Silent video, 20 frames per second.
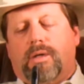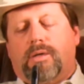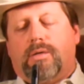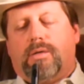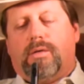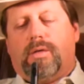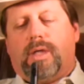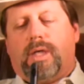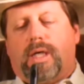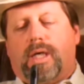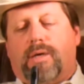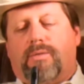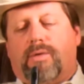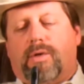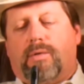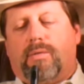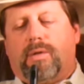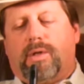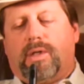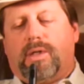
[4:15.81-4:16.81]
Do they have a
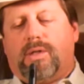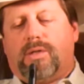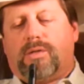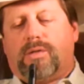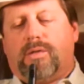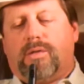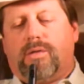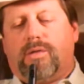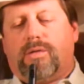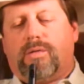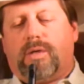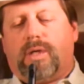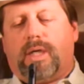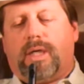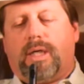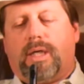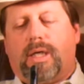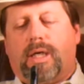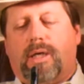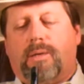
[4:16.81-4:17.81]
registered trade
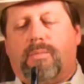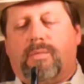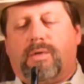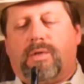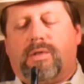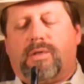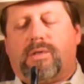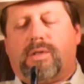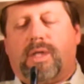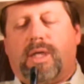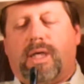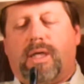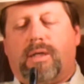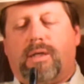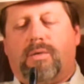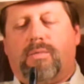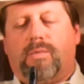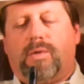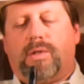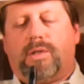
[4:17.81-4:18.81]
name with the state
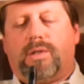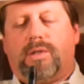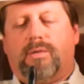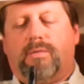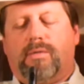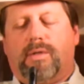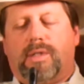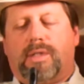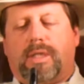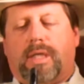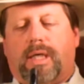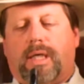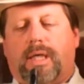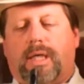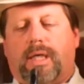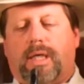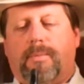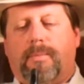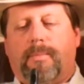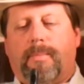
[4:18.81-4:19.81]
in which you
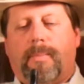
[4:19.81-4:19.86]
reside?